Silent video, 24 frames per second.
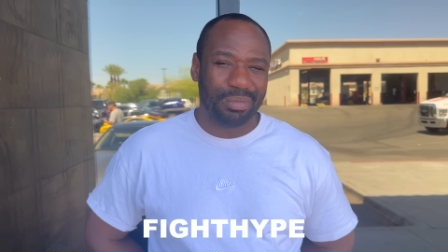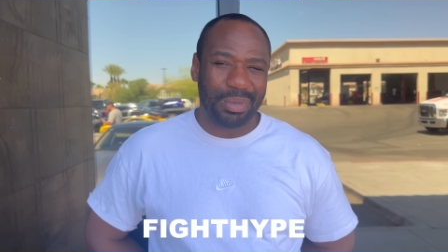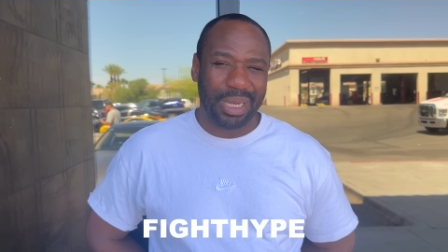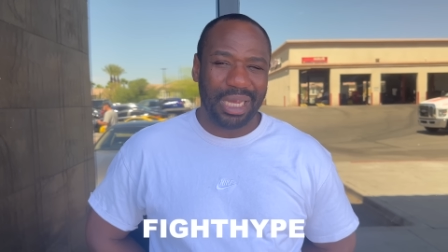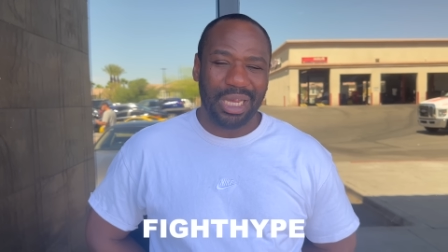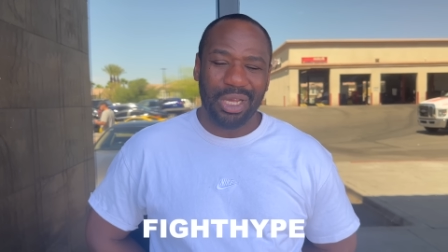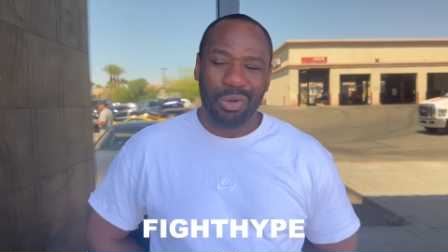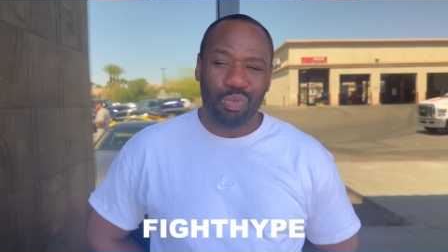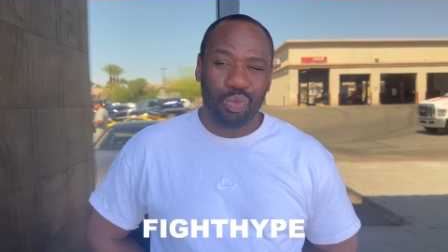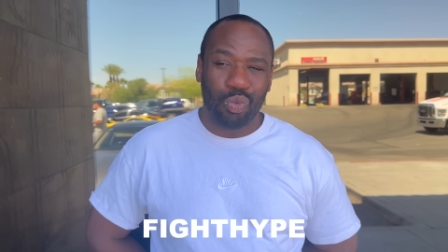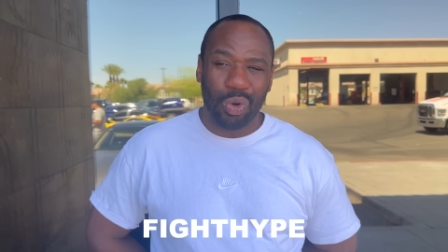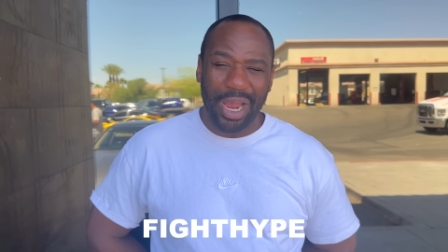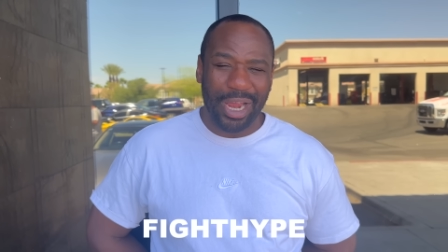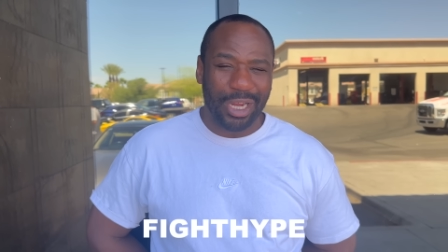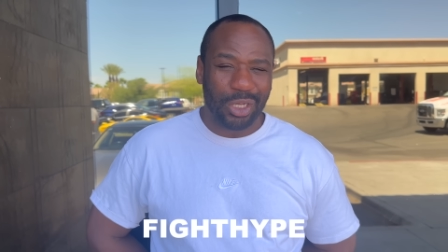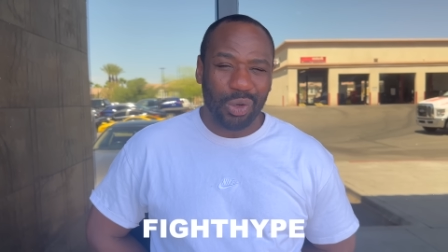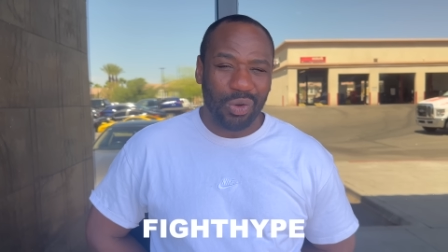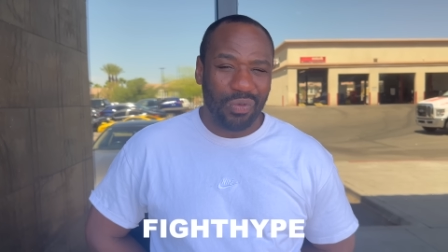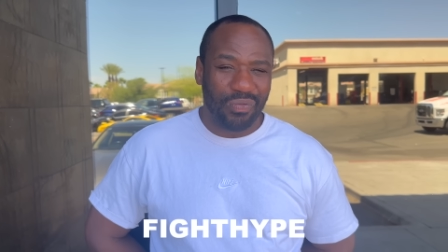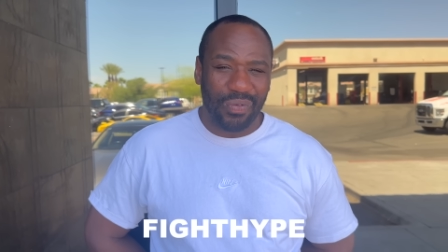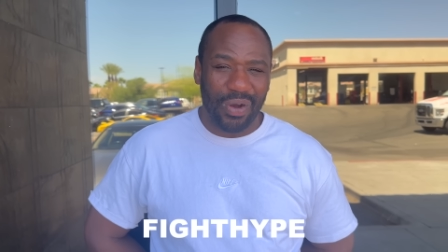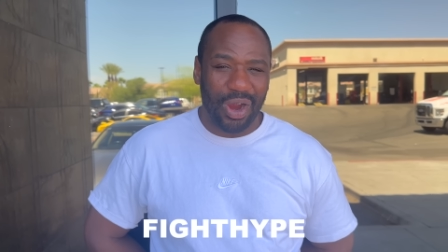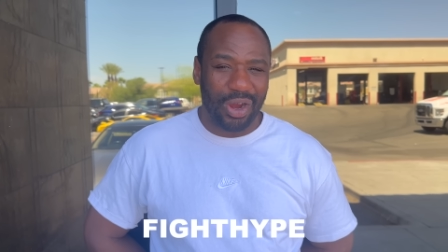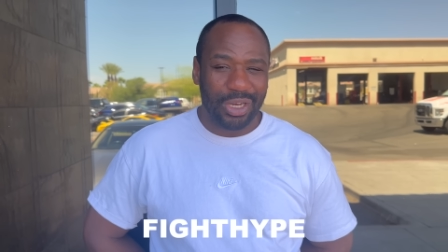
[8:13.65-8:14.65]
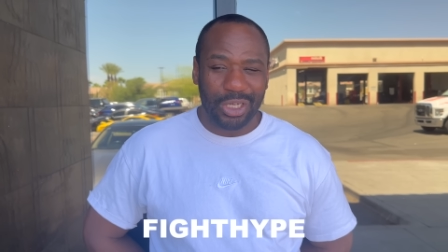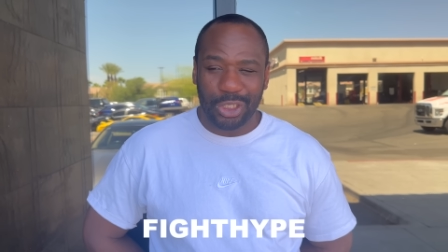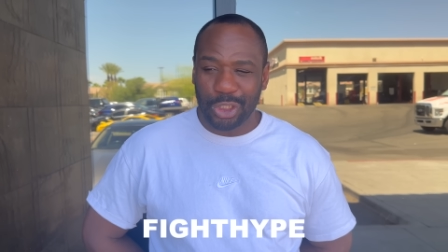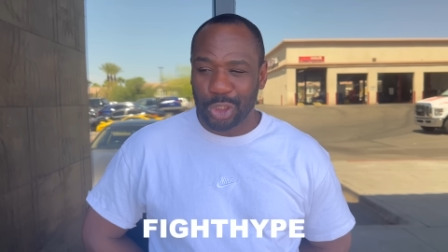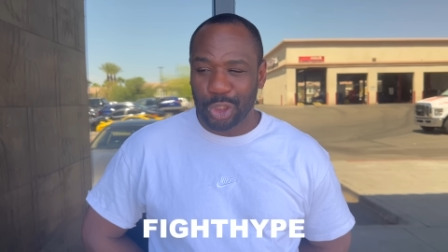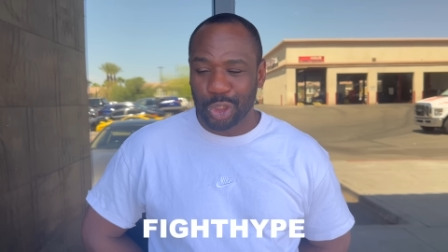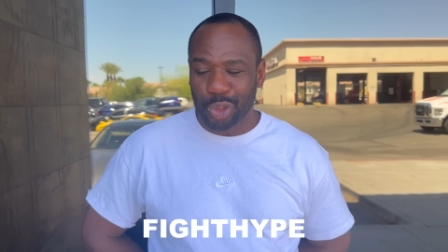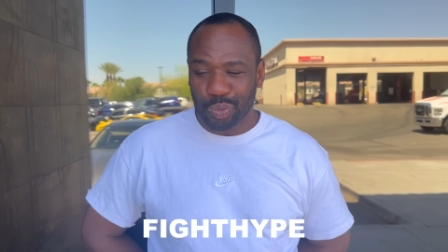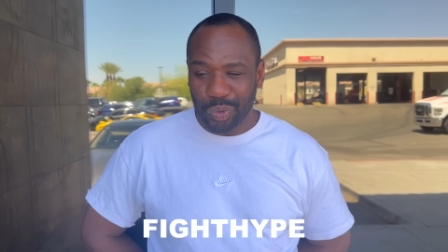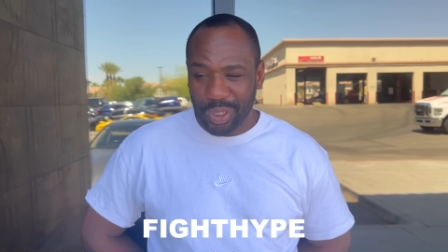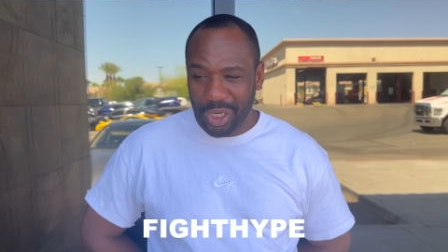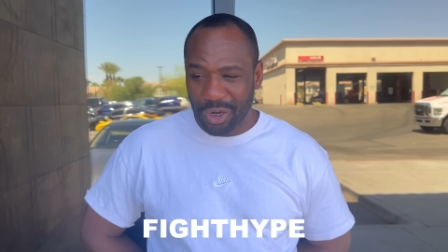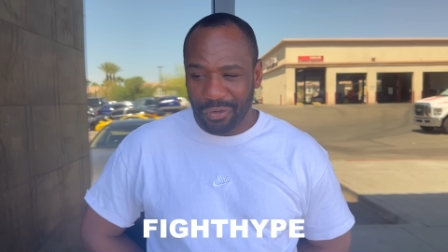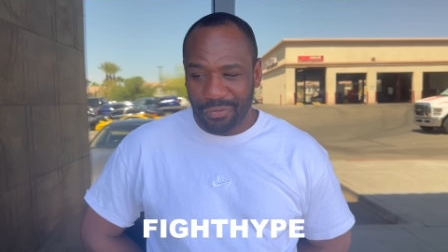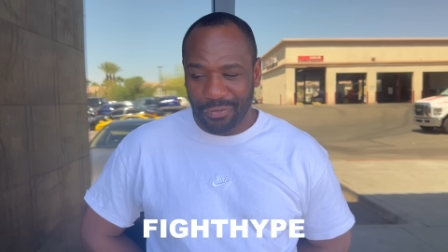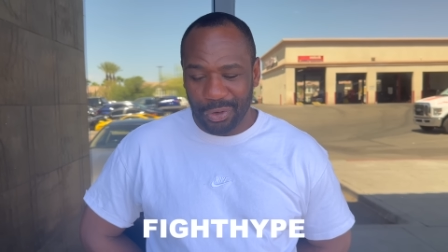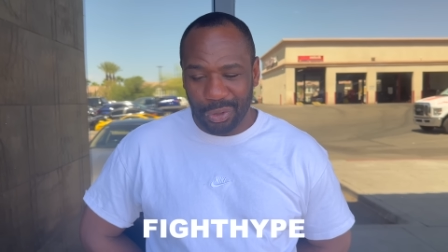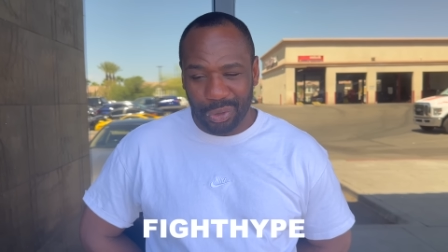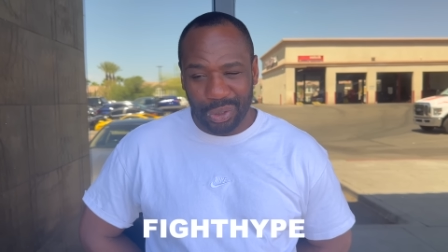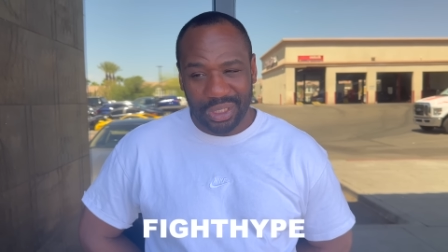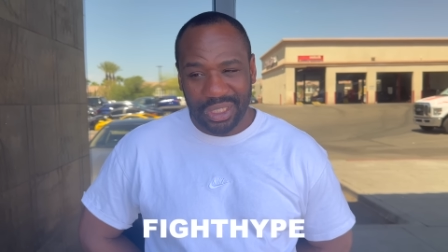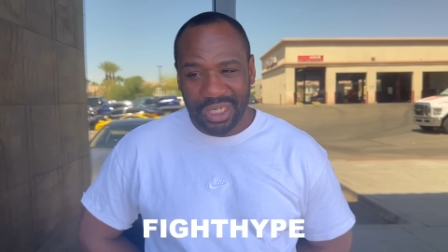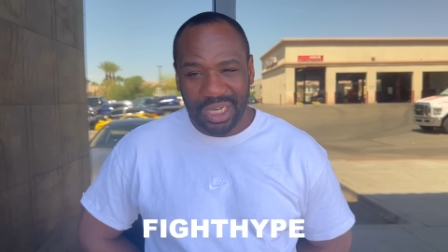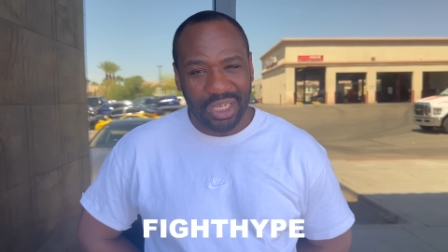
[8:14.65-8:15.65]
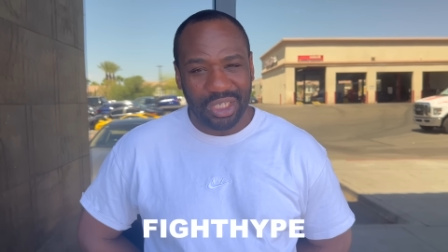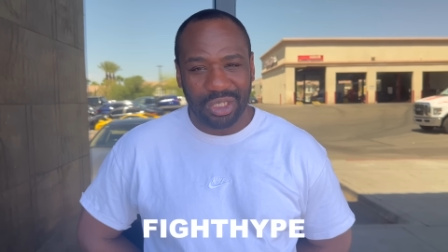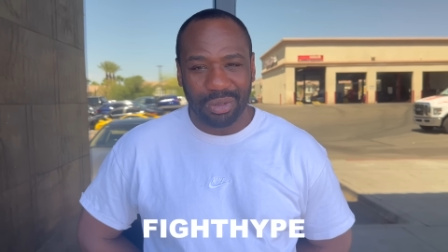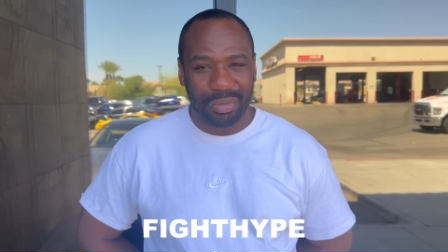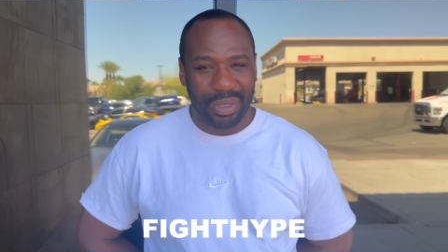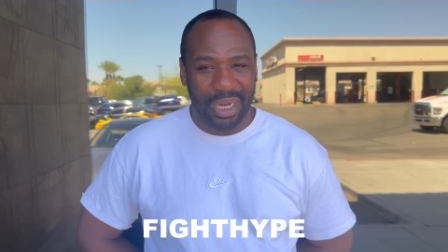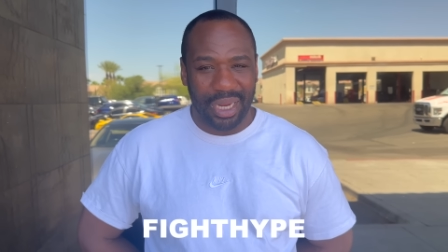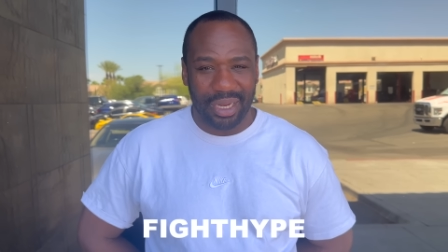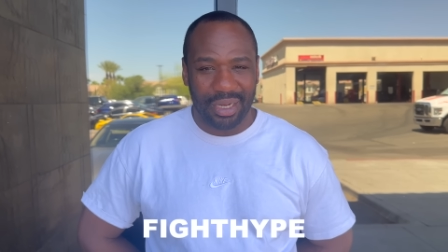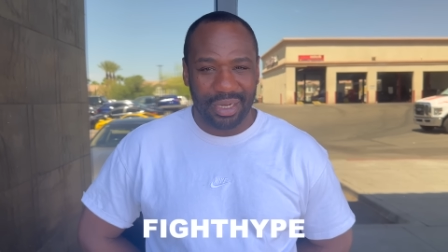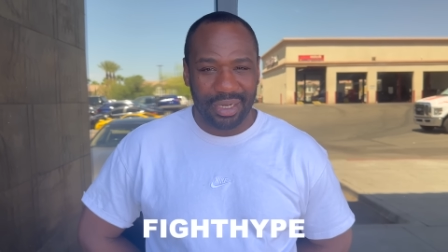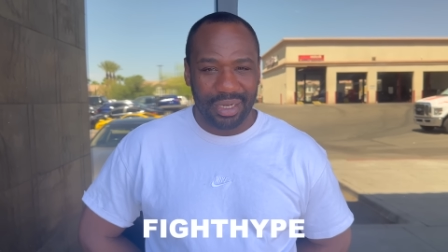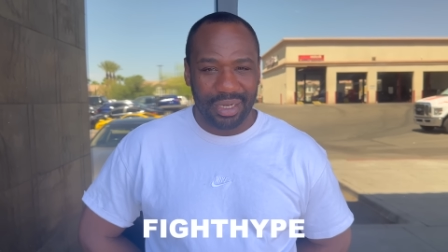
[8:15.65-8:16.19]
Like he way too far in his career for you to teach him that.